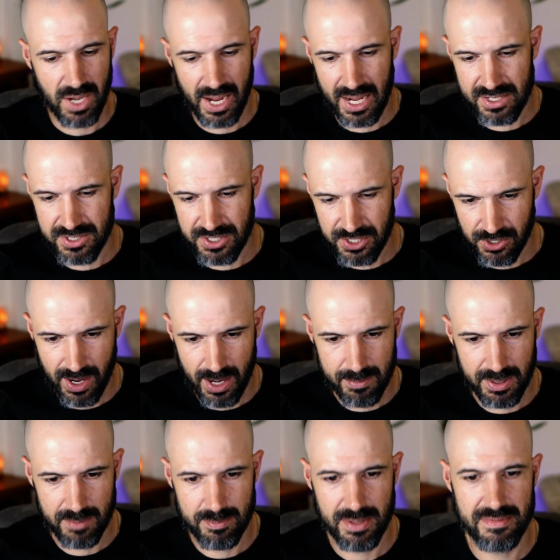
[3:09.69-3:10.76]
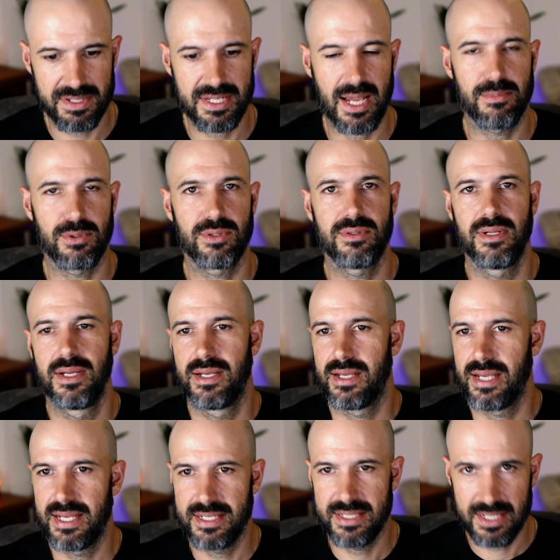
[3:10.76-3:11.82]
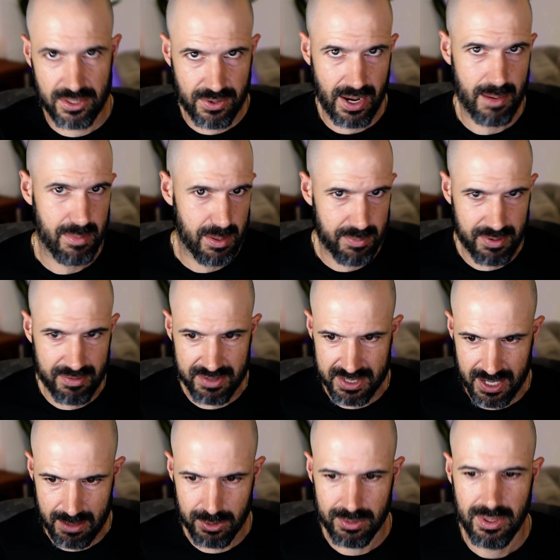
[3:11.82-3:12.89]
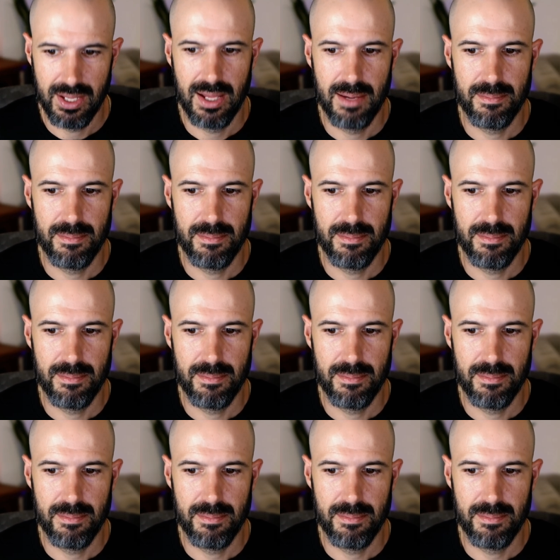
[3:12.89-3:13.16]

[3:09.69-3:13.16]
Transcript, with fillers: I asked it to create me a pivot table it didn't create me a pivot table.